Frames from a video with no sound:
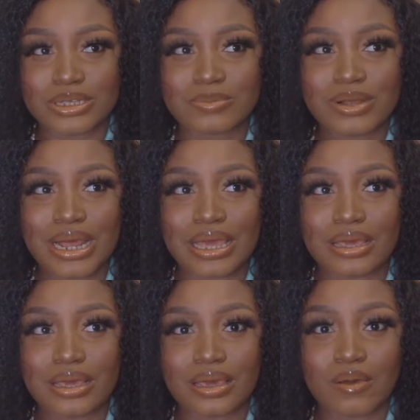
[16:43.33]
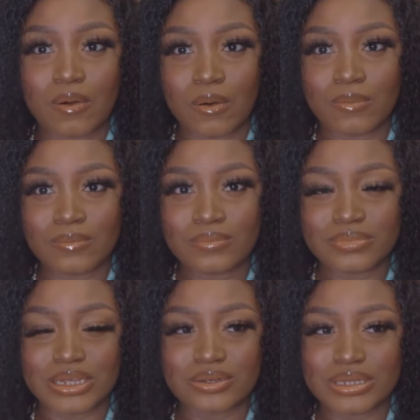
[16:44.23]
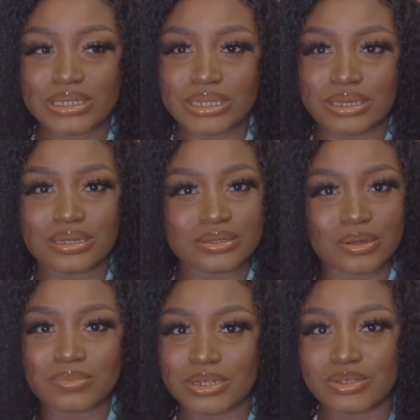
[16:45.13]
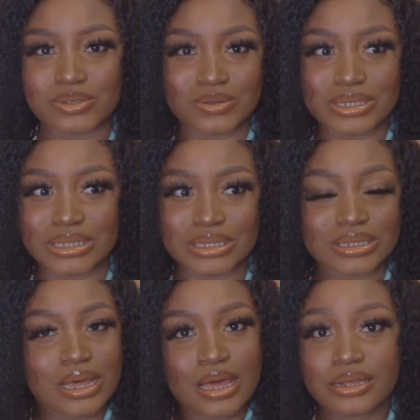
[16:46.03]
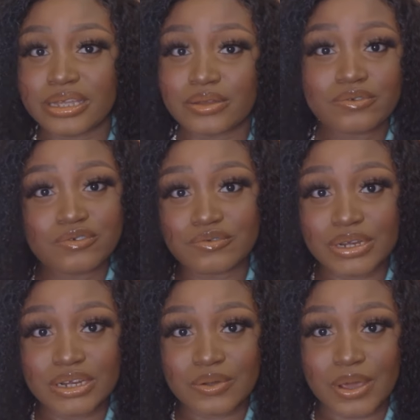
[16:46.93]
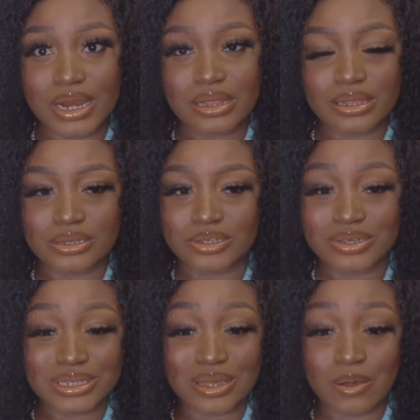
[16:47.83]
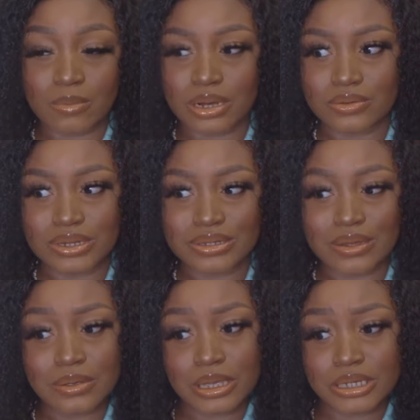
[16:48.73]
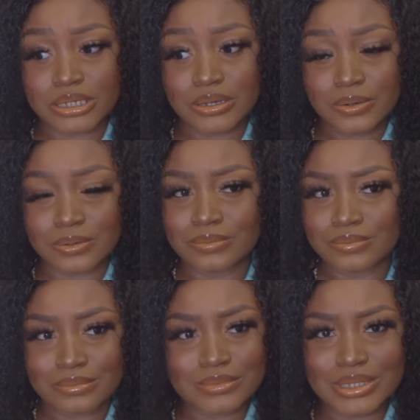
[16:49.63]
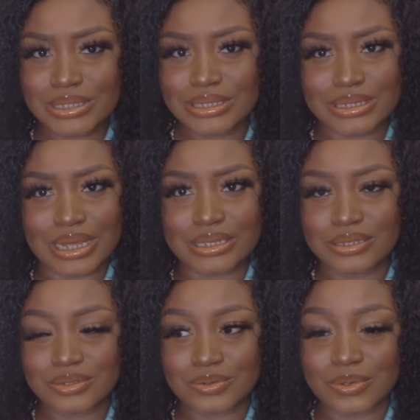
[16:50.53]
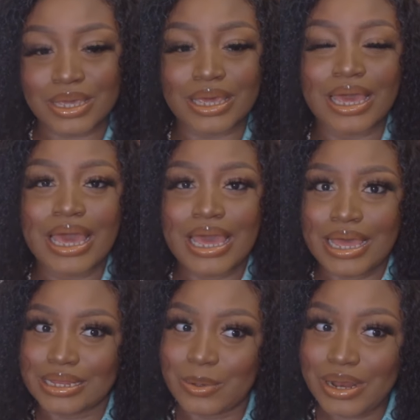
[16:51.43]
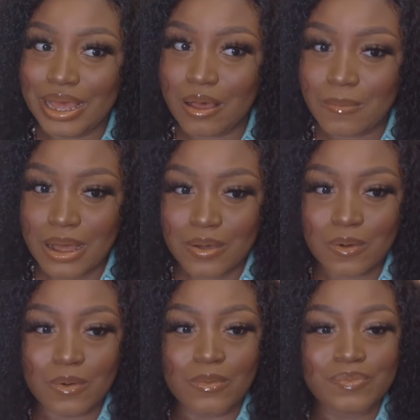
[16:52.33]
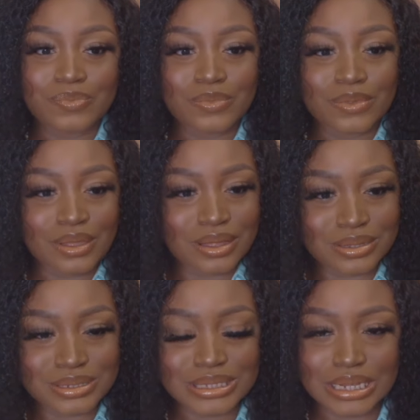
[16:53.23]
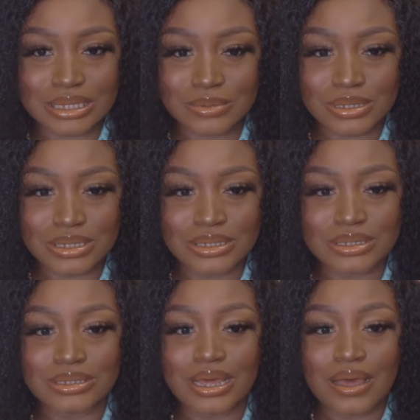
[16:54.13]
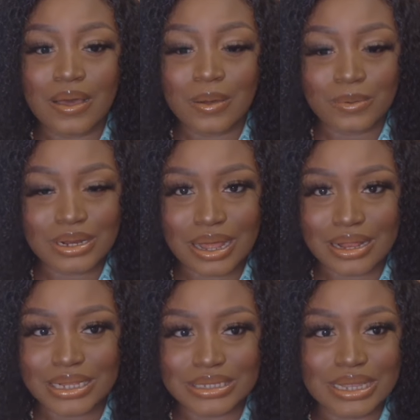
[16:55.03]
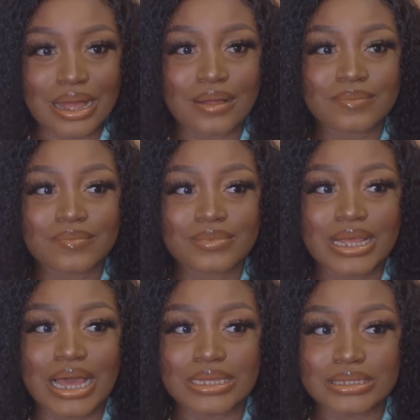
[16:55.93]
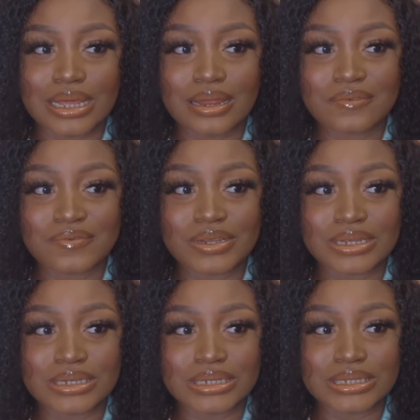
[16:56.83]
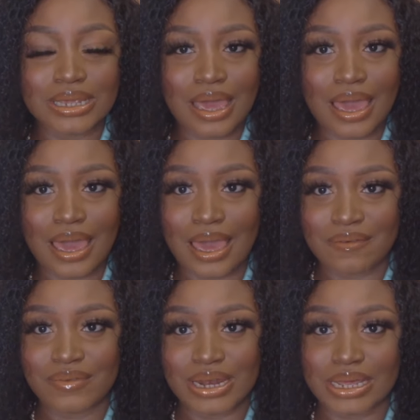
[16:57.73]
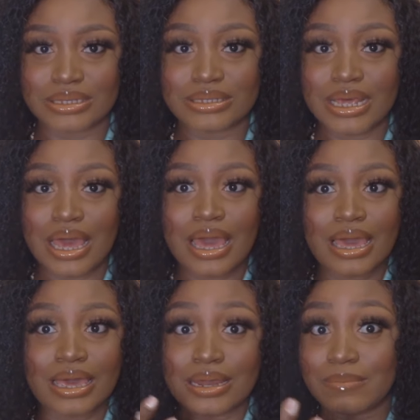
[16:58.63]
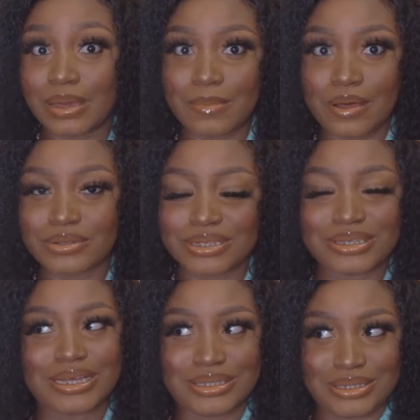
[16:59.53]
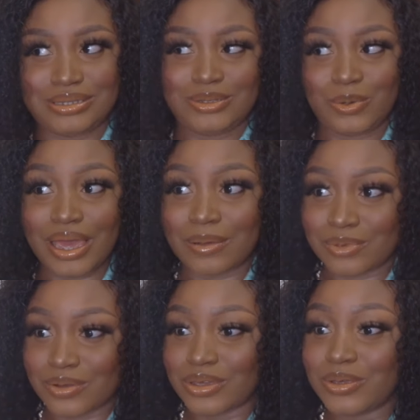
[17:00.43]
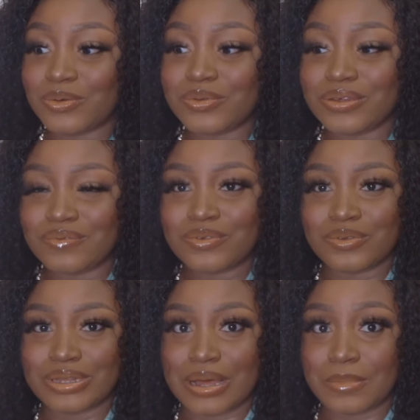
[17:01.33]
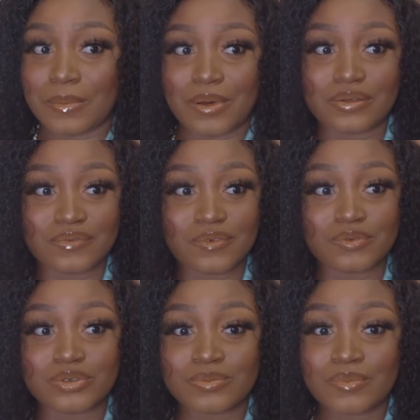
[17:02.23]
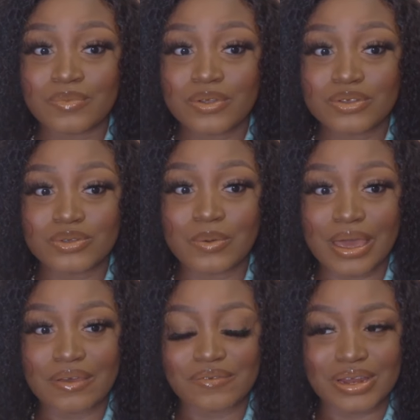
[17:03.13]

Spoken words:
It's more like a gum, they're just sticking something to your teeth, they're not drilling or anything, it's just a gum. And also I was like, okay, chill, this is nice, this is okay. Then when I got back home, 30 minutes, 1 hour later, I started feeling this heaviness in my mouth. As you can see, the way I'm talking, you would even know that my mouth feels so heavy.